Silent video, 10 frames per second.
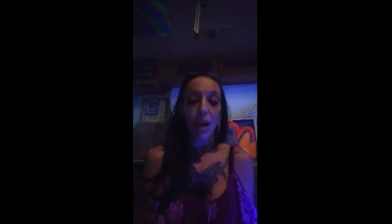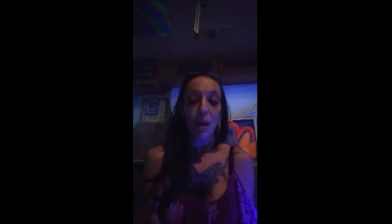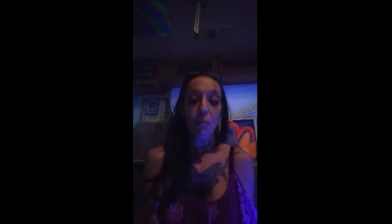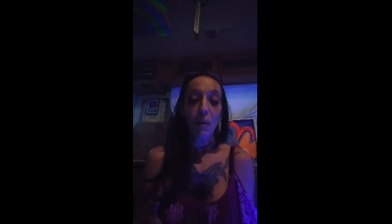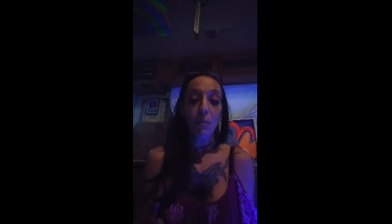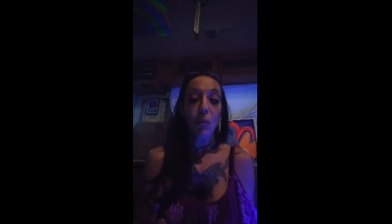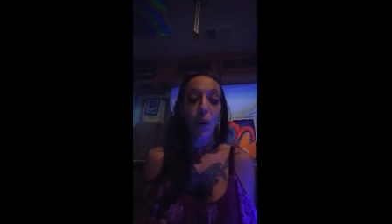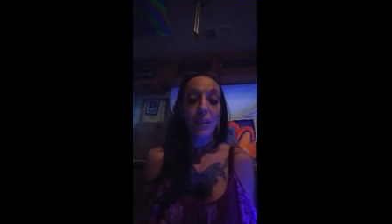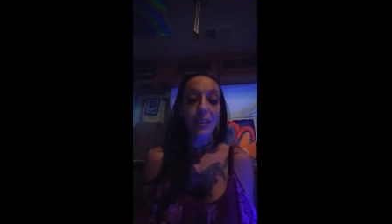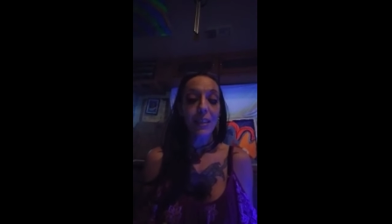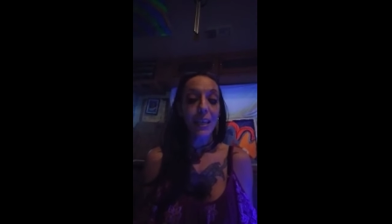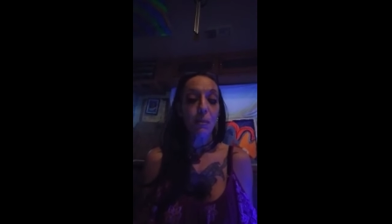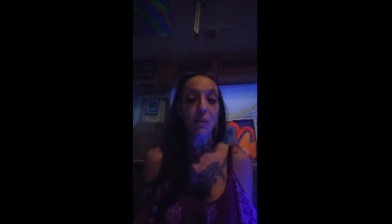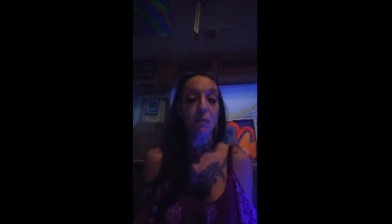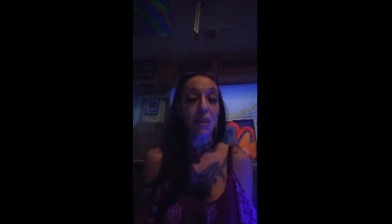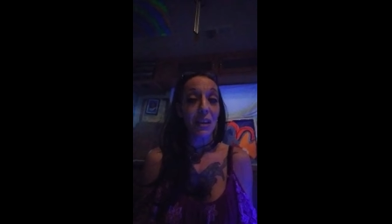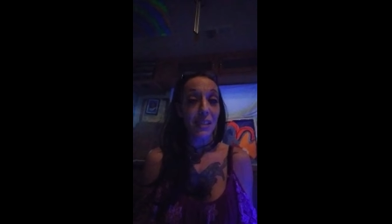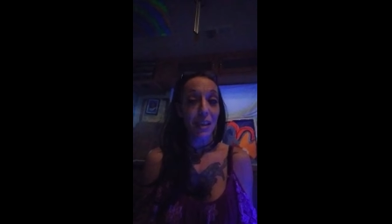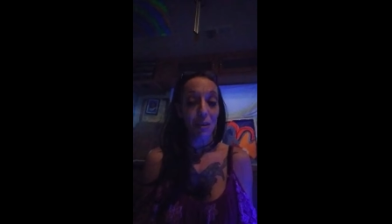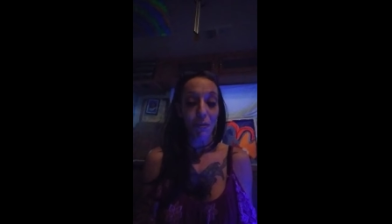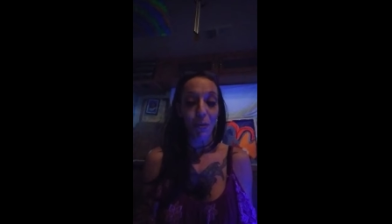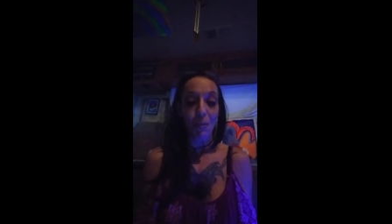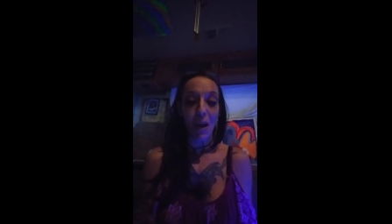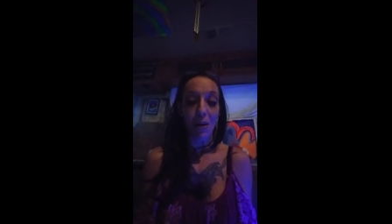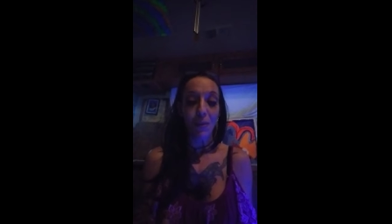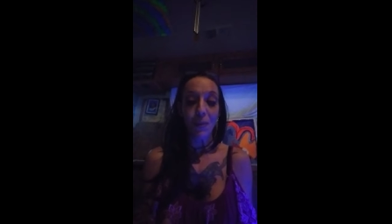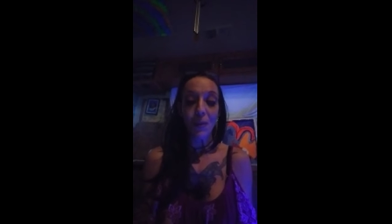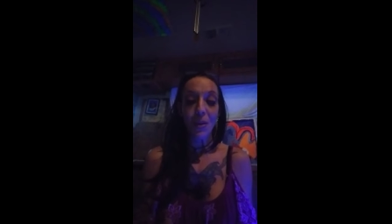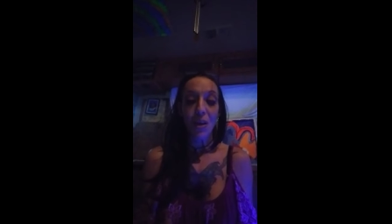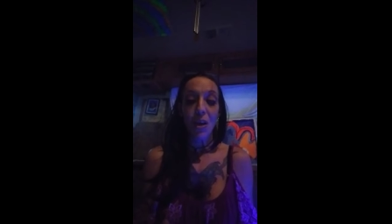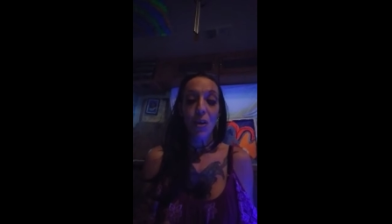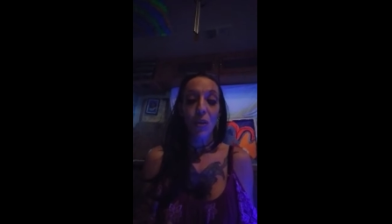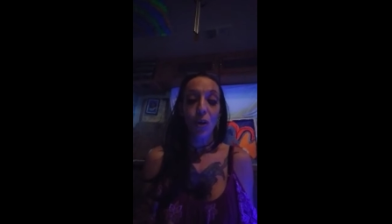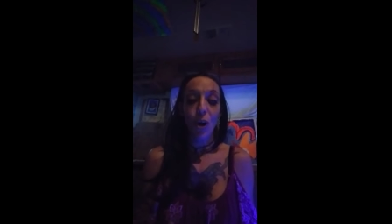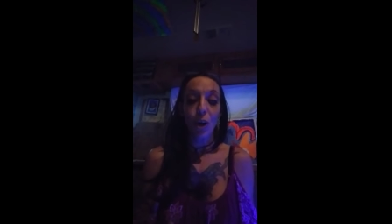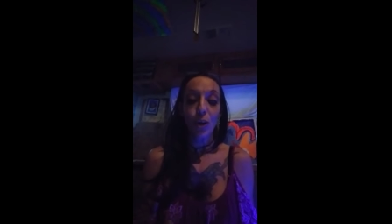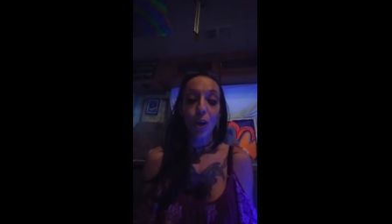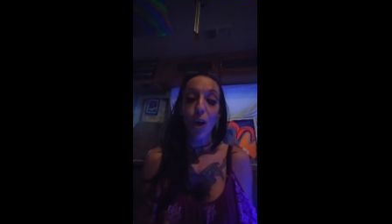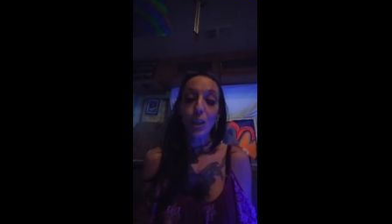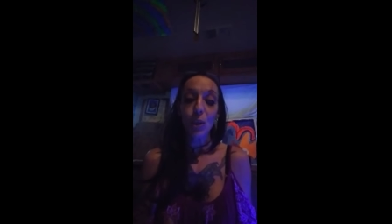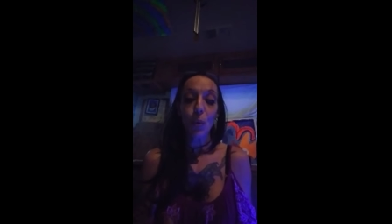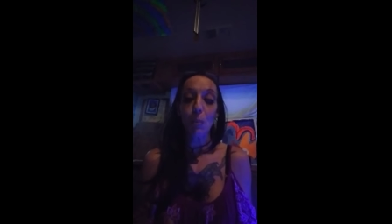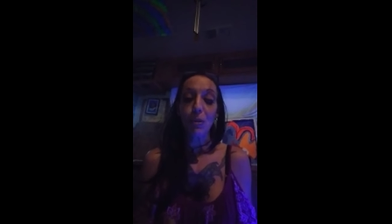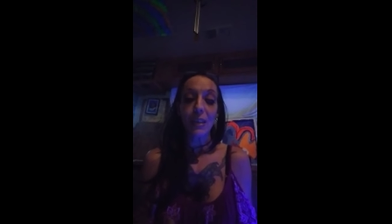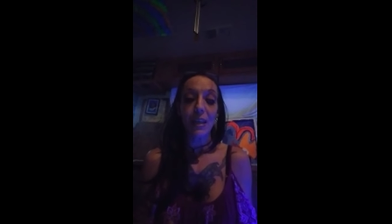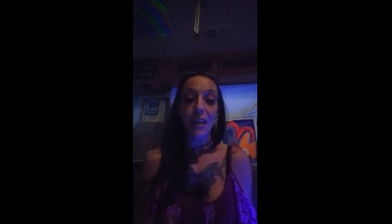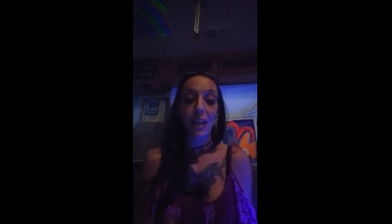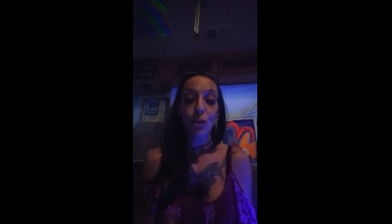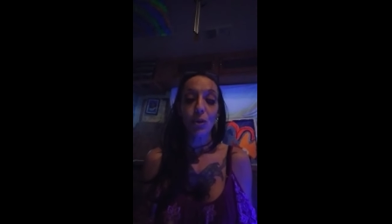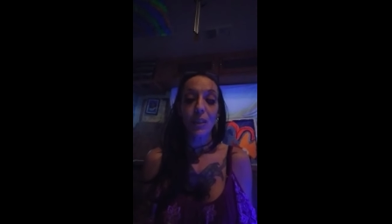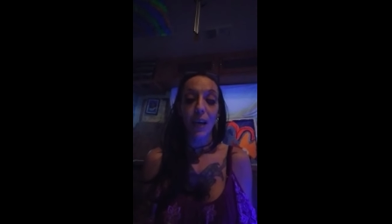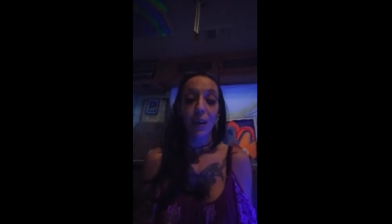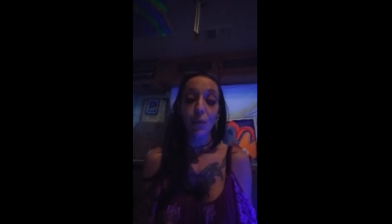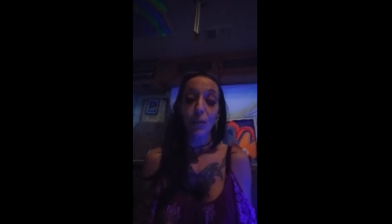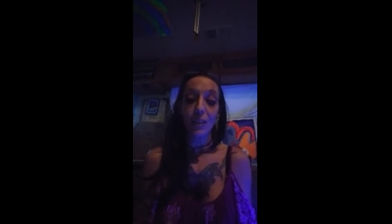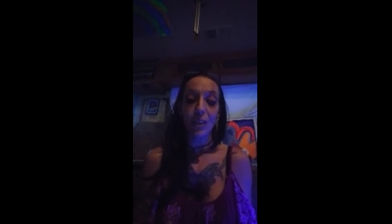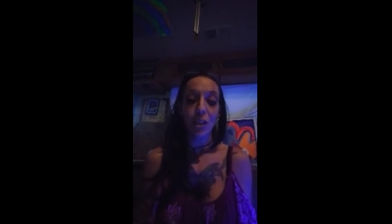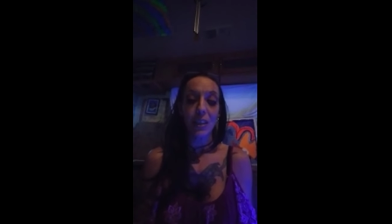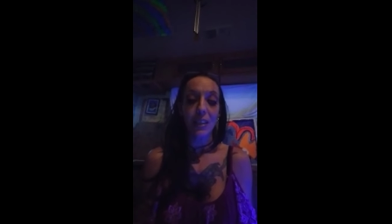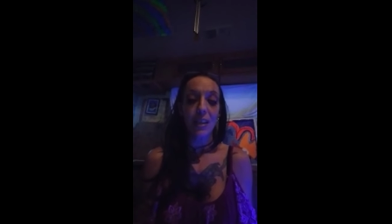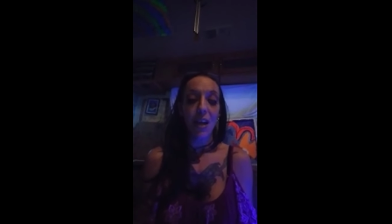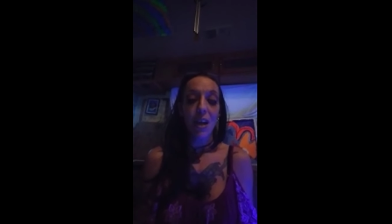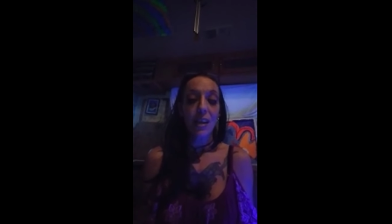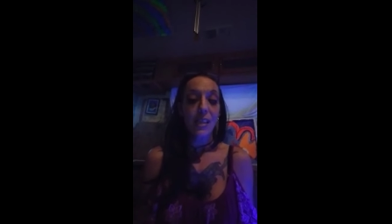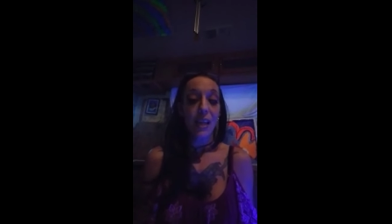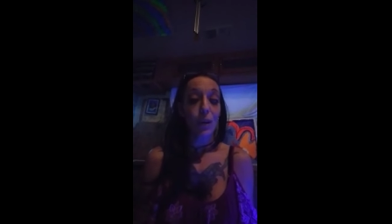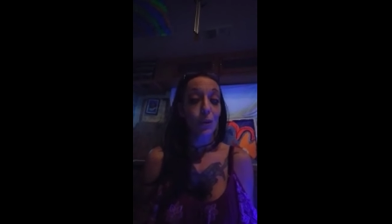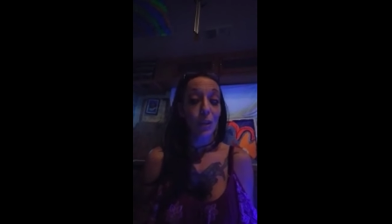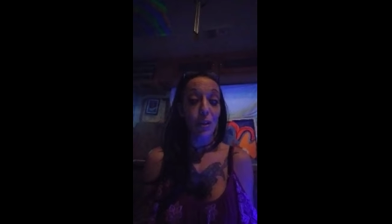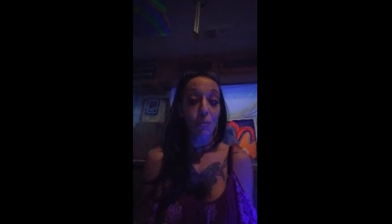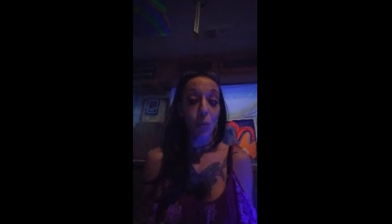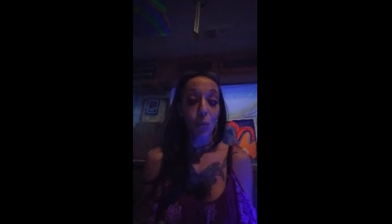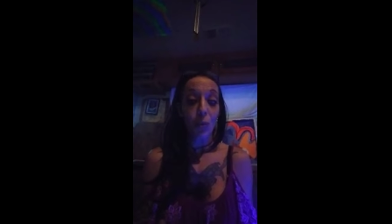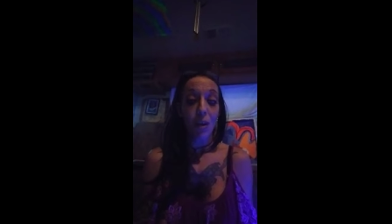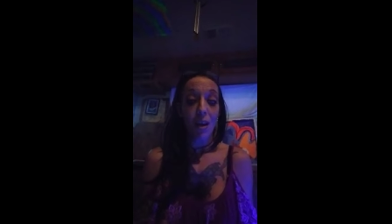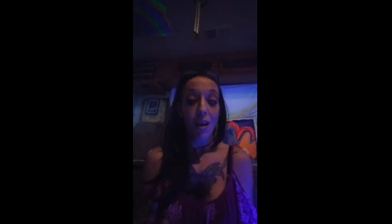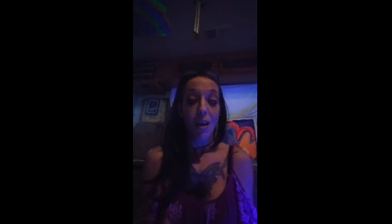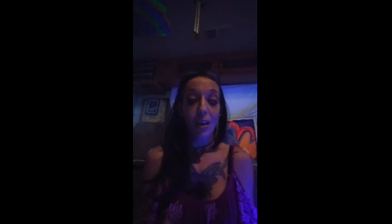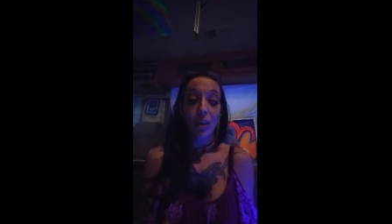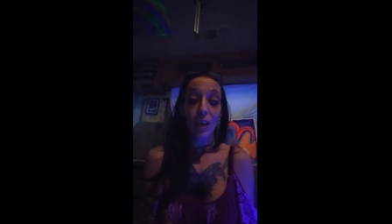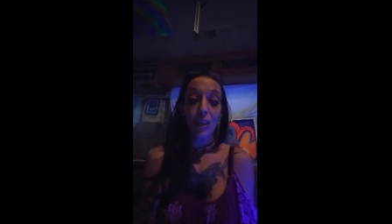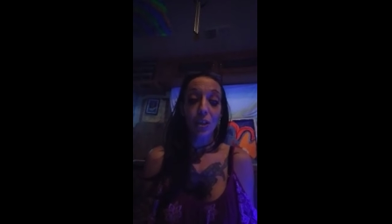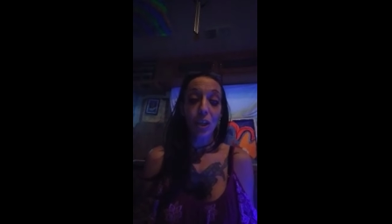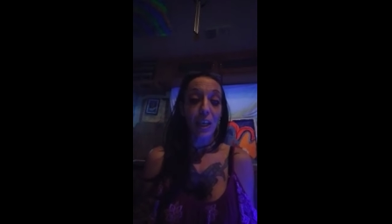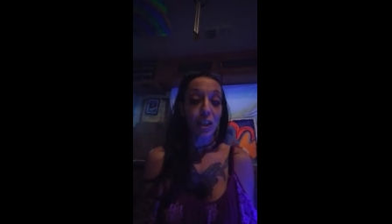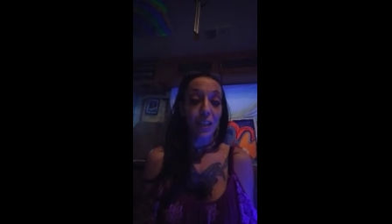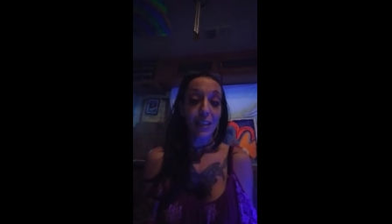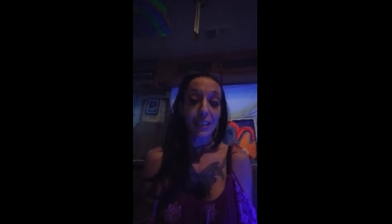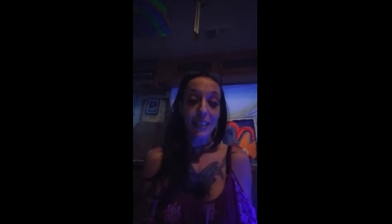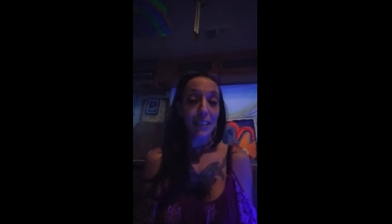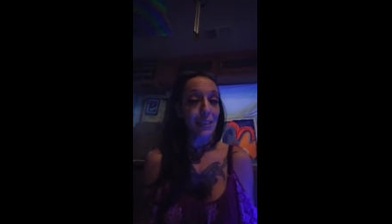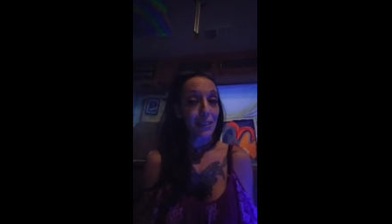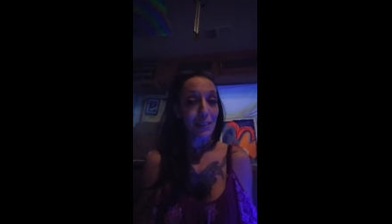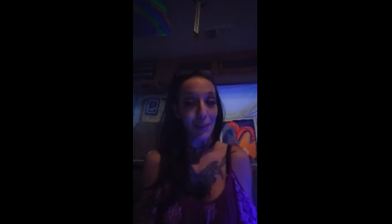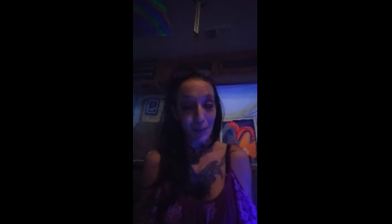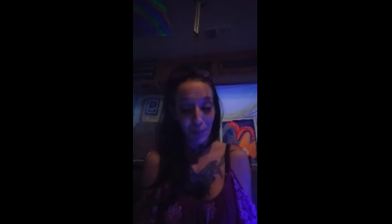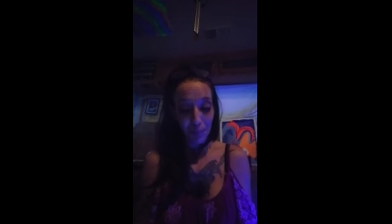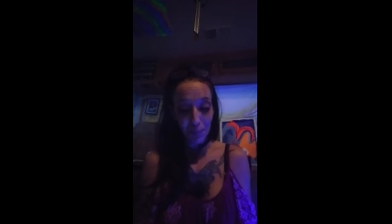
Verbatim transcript: It may be wise to keep some things hidden from now. The card could also represent natural cycles such as cycles of the moon, and changing of the seasons.